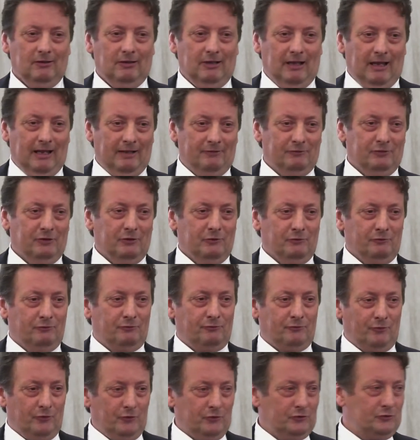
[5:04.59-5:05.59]
and their
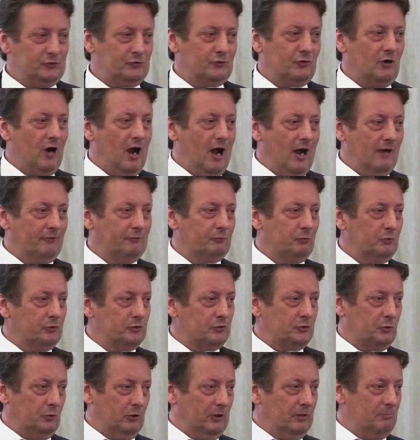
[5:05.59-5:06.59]
first draft was
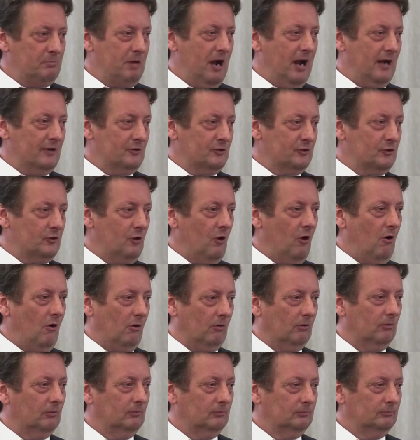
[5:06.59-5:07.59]
20 pages
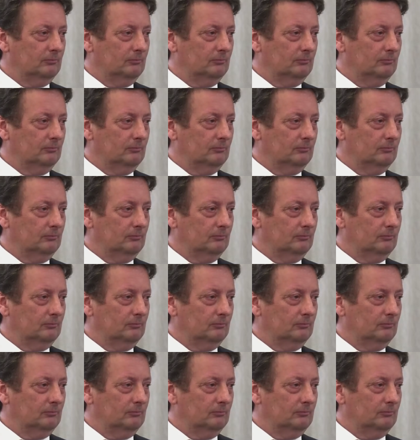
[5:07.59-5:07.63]
long.